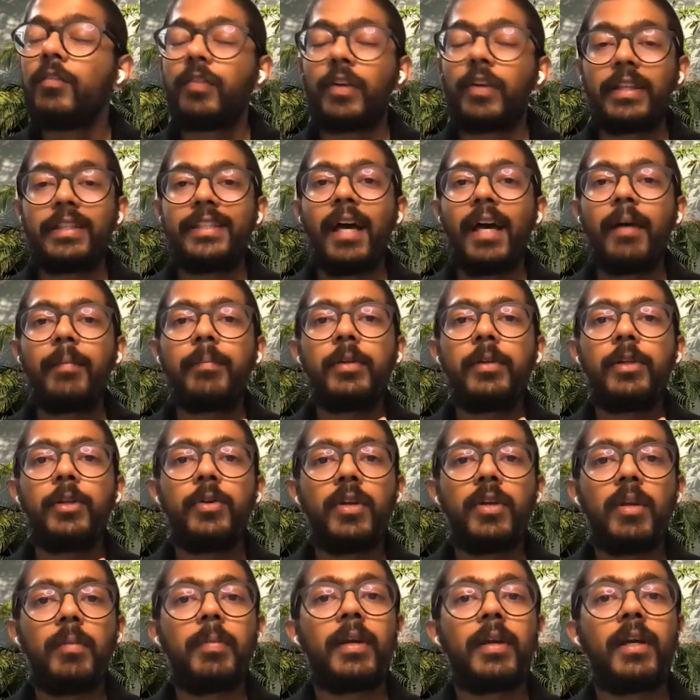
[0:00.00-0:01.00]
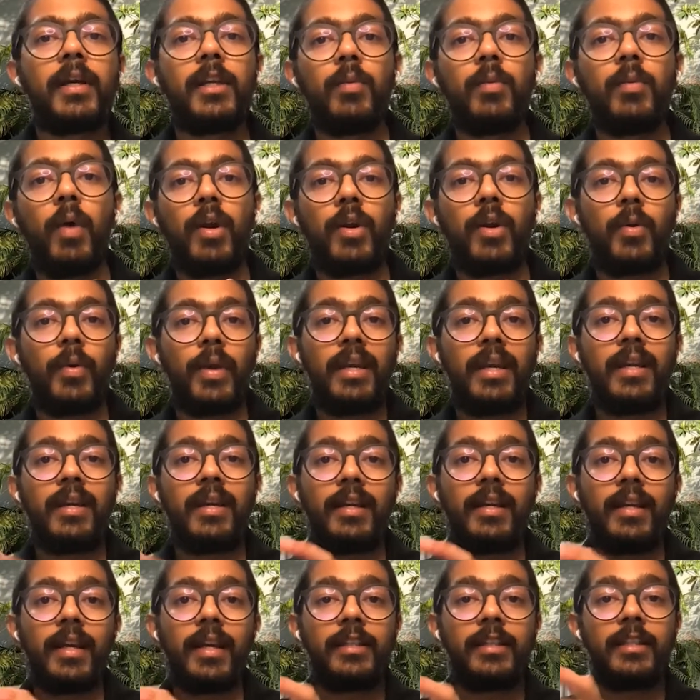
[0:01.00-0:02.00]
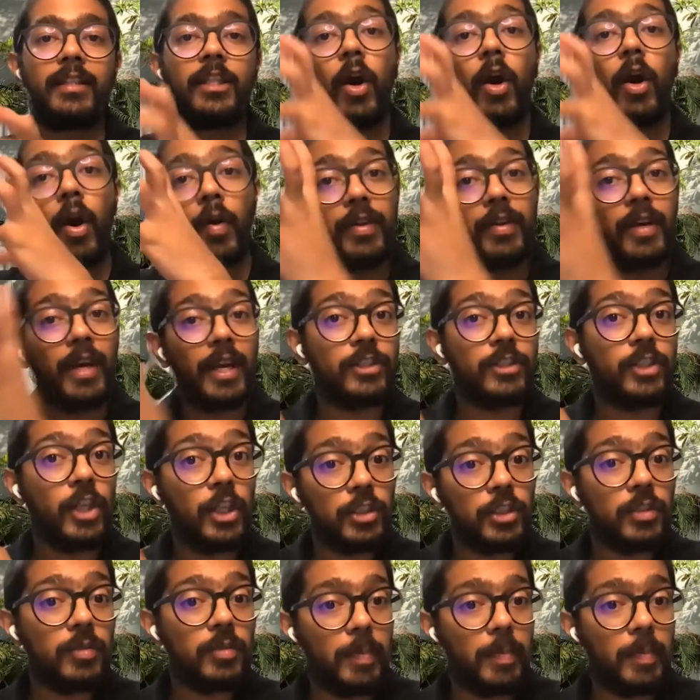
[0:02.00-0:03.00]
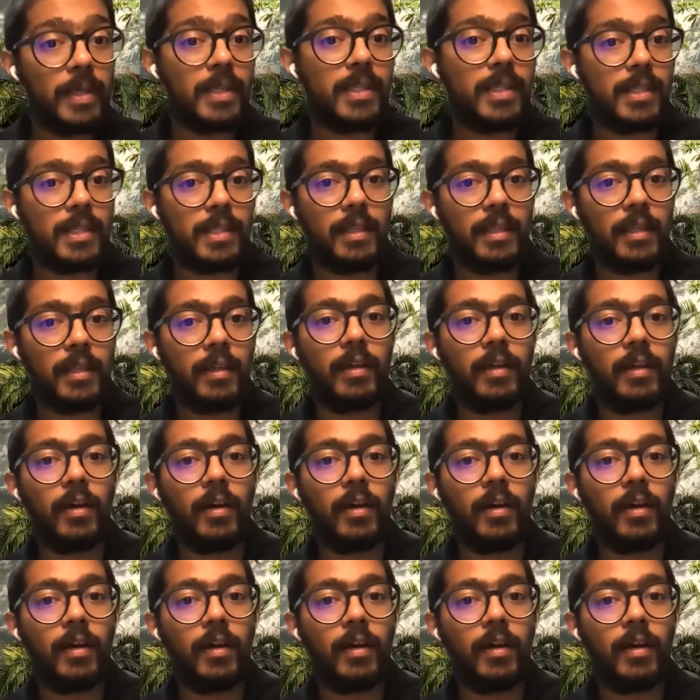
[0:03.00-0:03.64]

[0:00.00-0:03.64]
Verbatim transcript: For example, you typically want to integrate the authorization piece